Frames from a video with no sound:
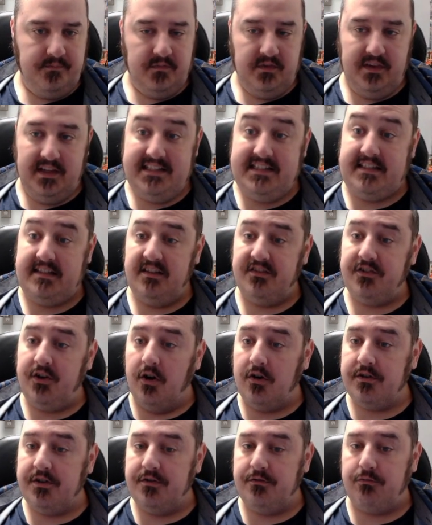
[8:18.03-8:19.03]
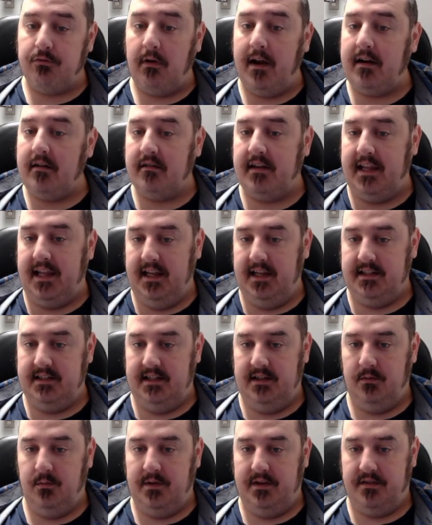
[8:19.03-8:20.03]
They discarded Rare
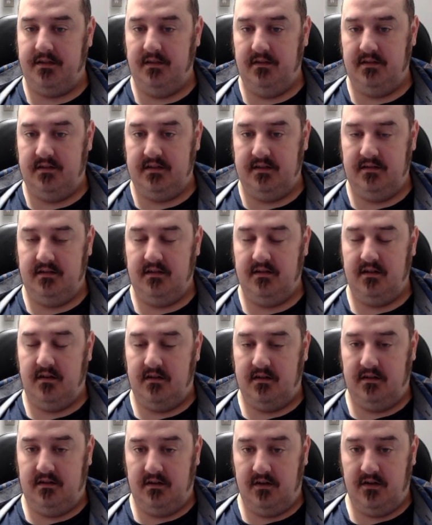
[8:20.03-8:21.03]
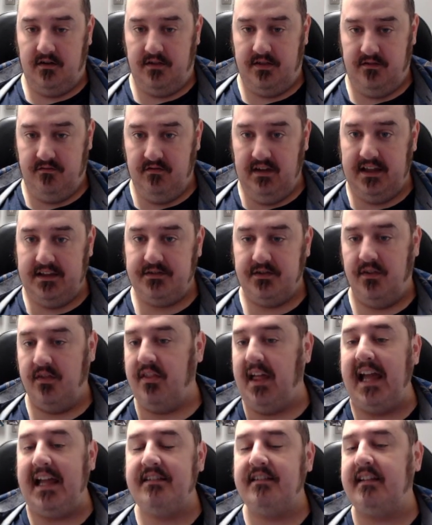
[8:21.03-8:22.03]
Candy on Earthen Vessel.
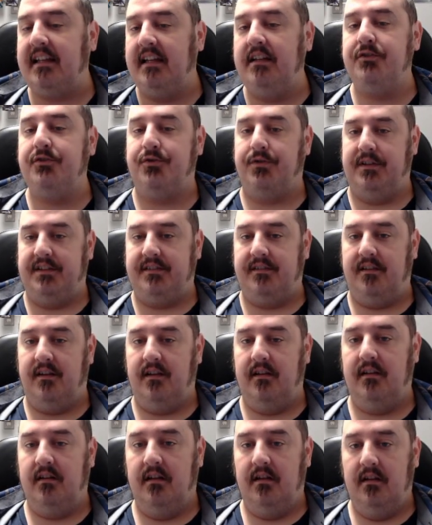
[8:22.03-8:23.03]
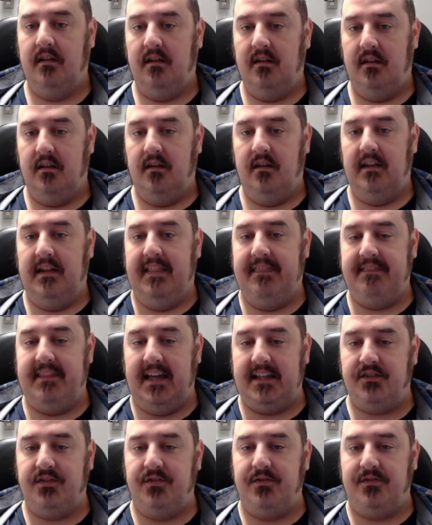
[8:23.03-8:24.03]
That's interesting.
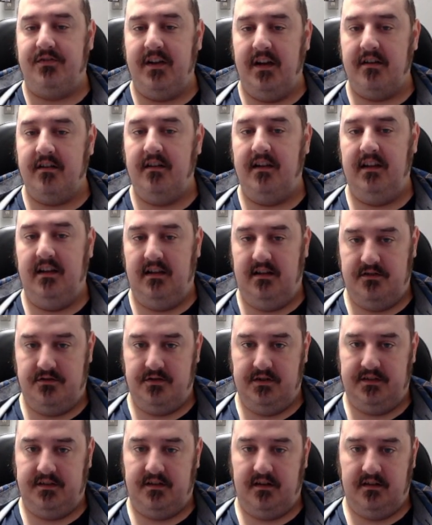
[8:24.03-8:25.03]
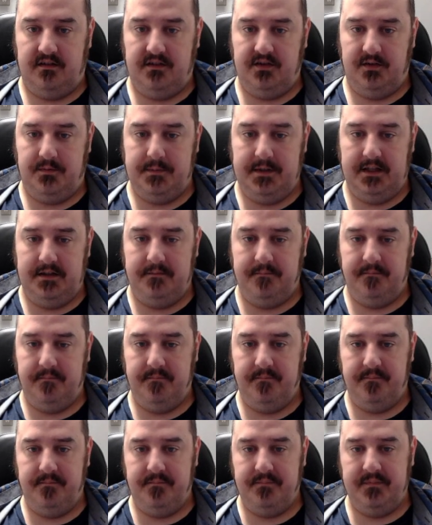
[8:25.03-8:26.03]
That's very interesting to me.
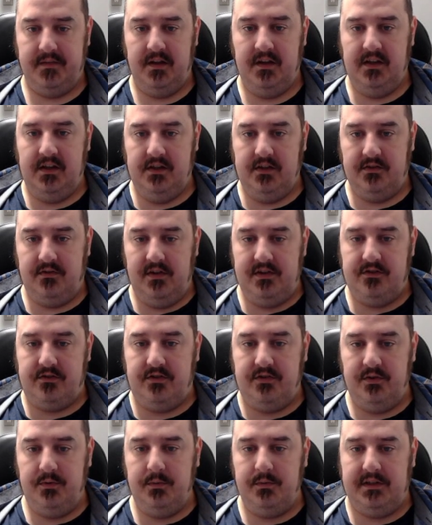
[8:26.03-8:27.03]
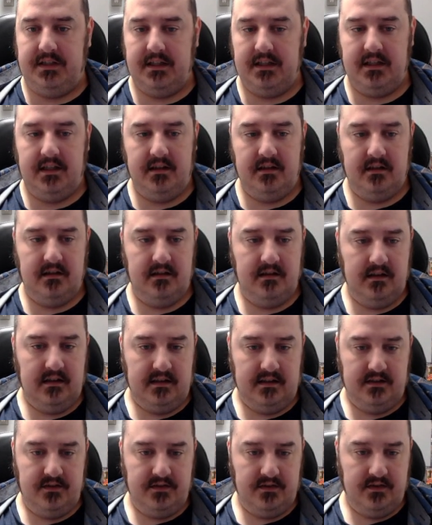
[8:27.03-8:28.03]
So they do get
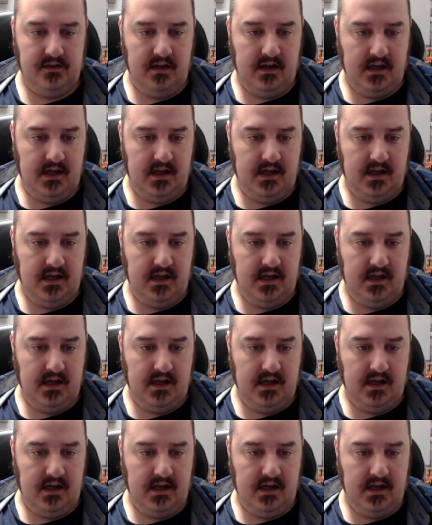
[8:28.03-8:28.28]
this.